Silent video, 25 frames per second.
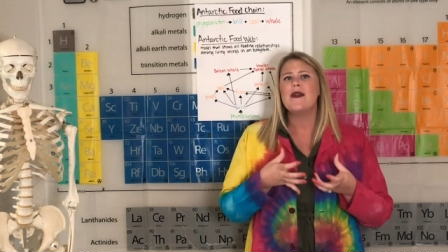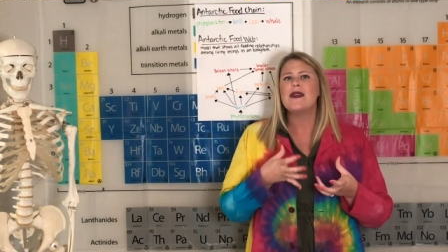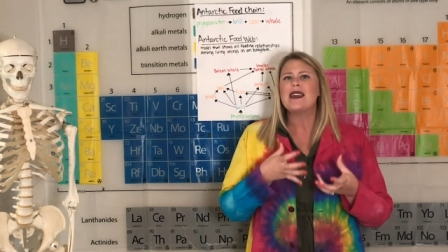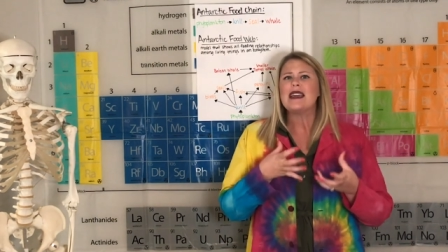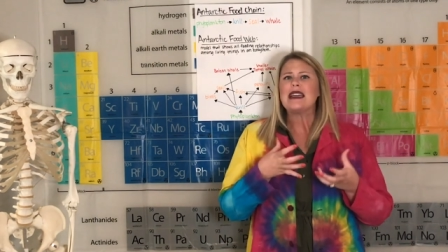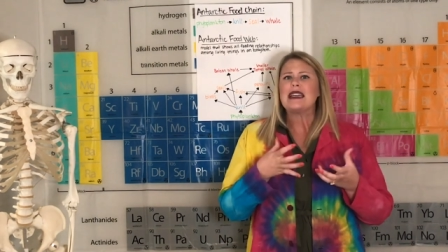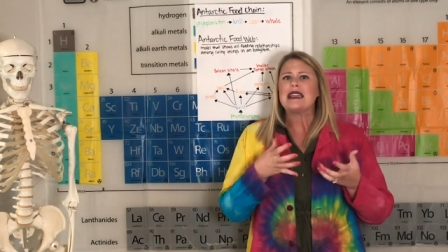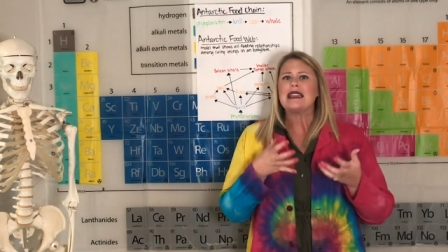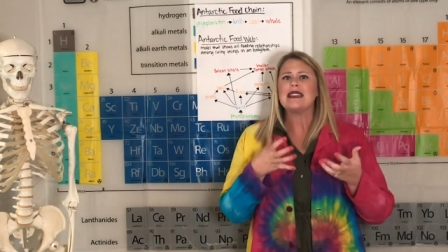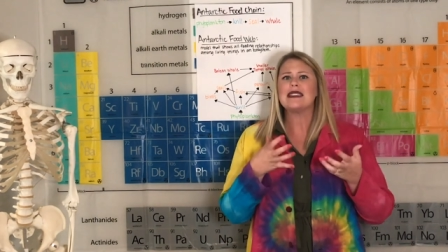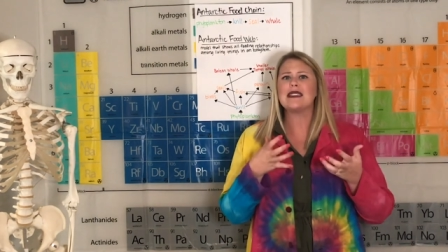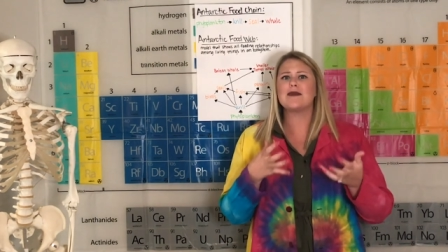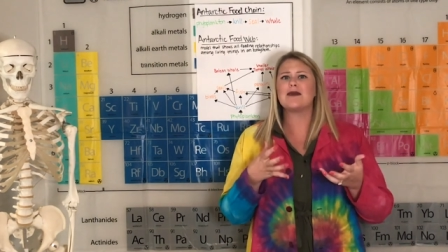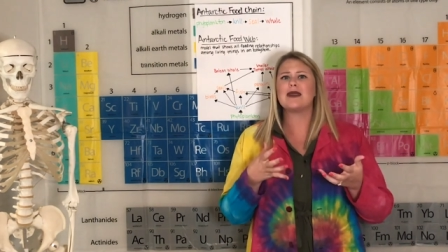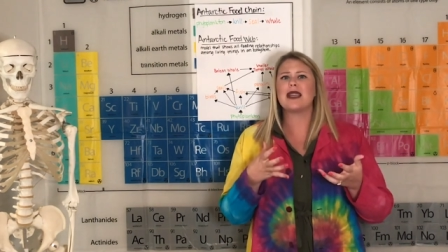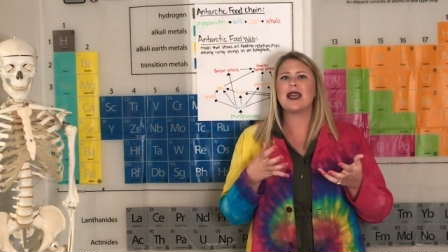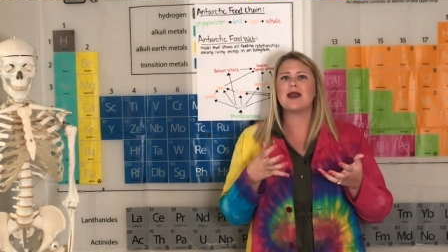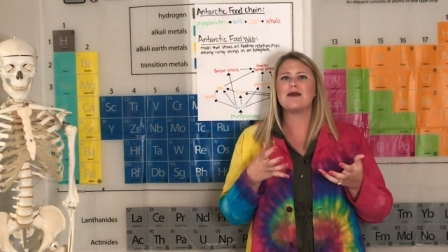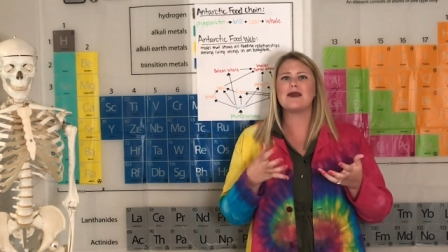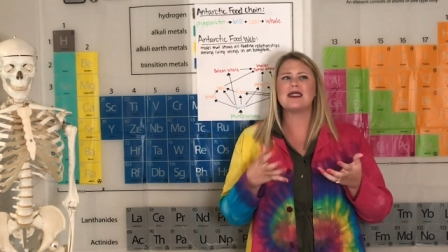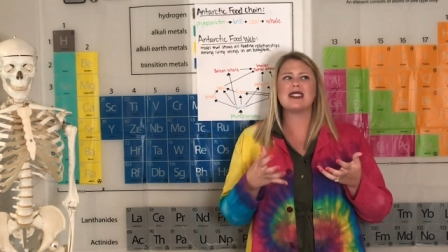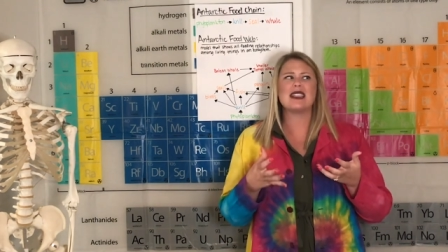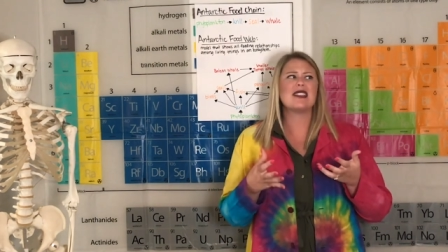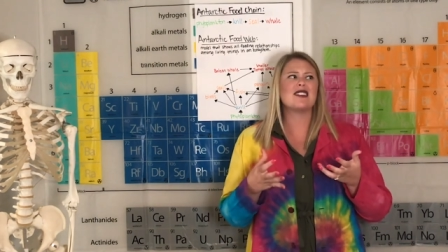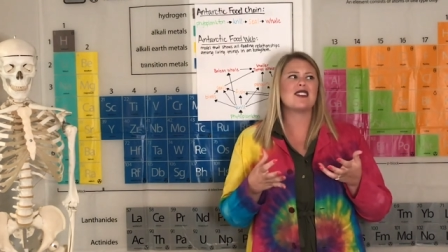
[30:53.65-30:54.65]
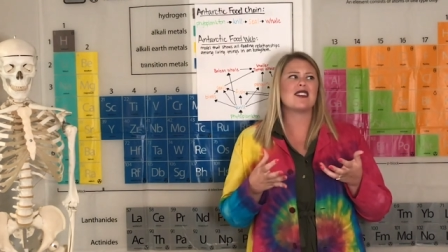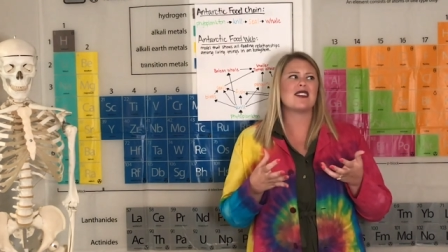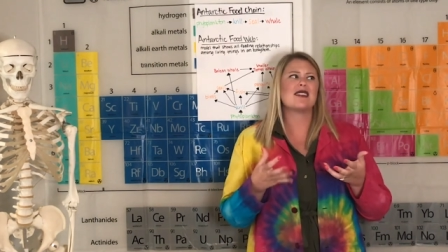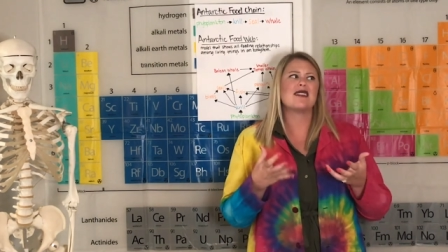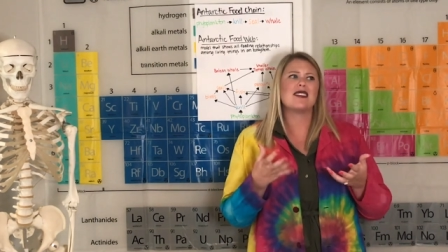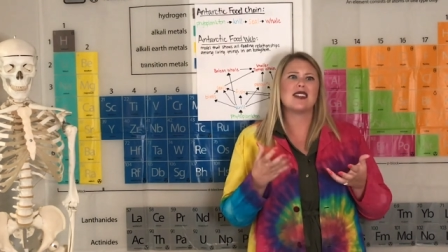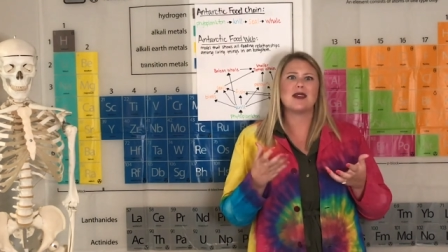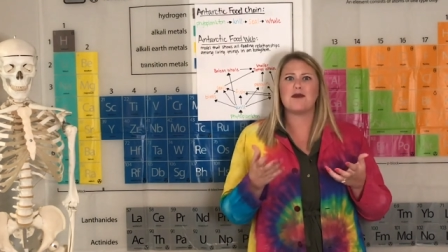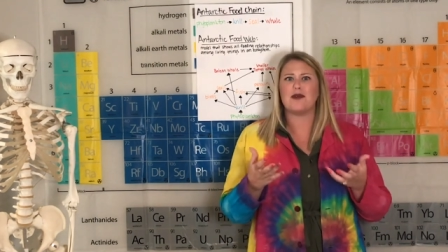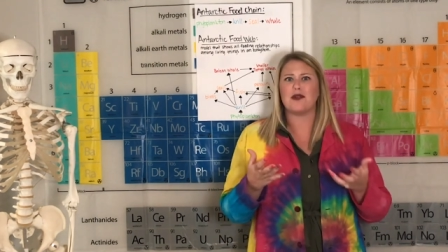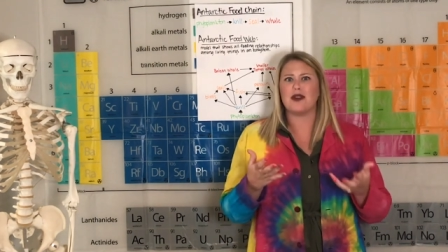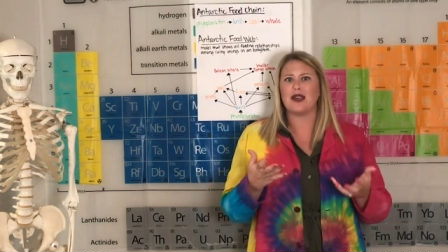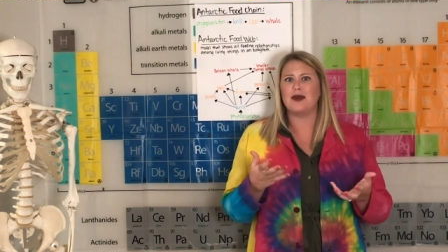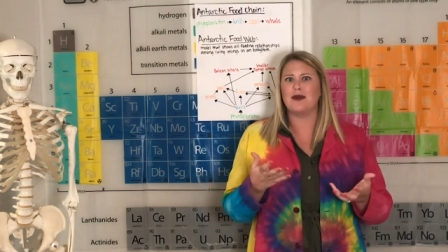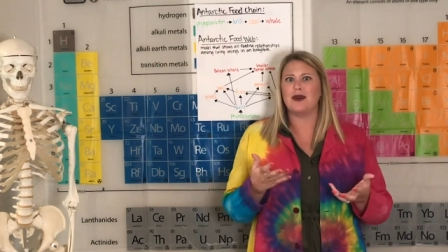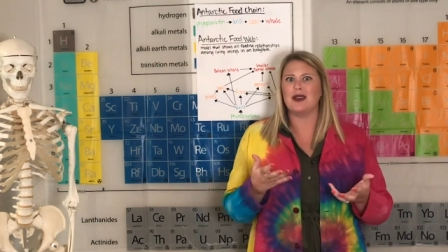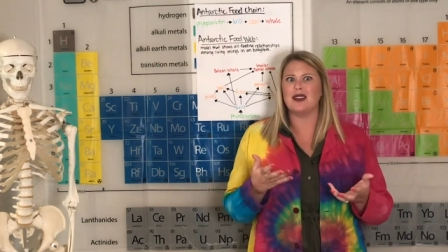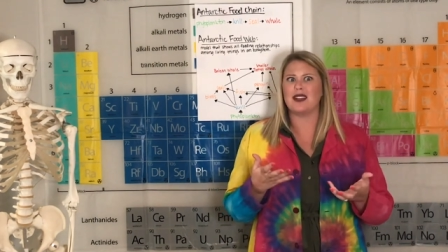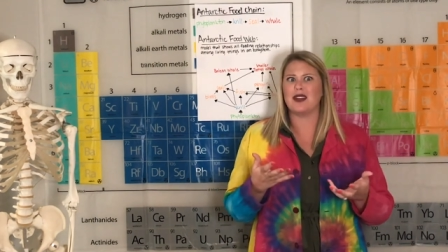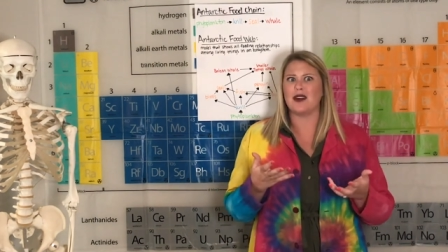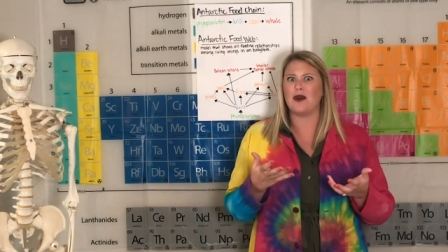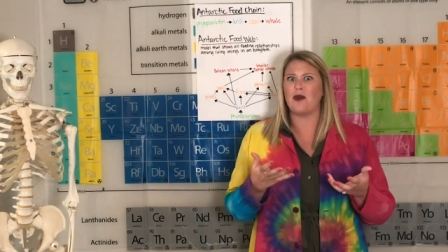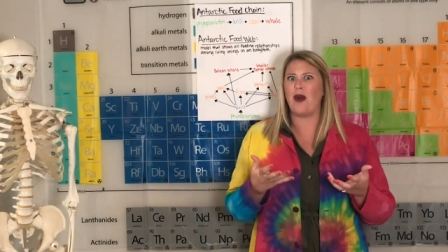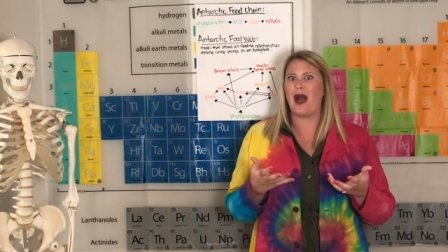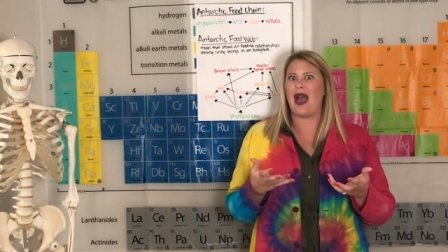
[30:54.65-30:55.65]
because sometimes things are slippery when
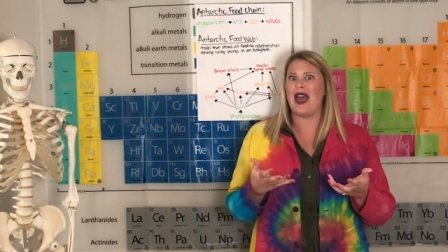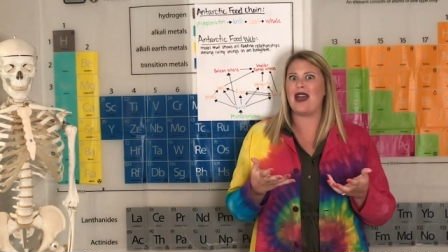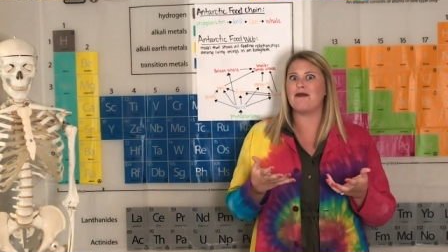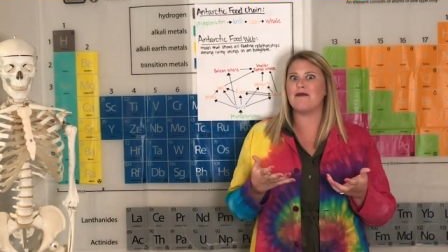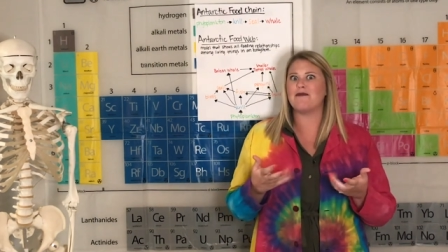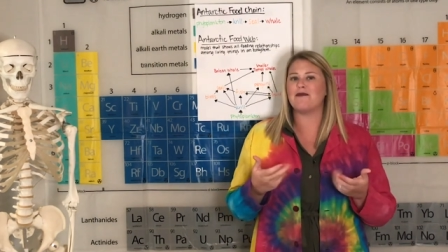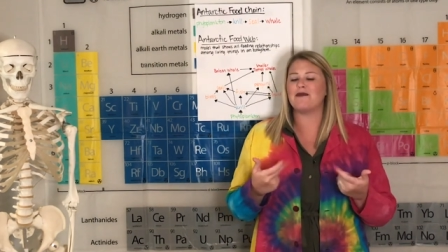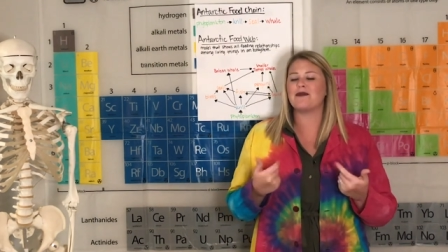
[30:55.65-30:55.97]
they're wet.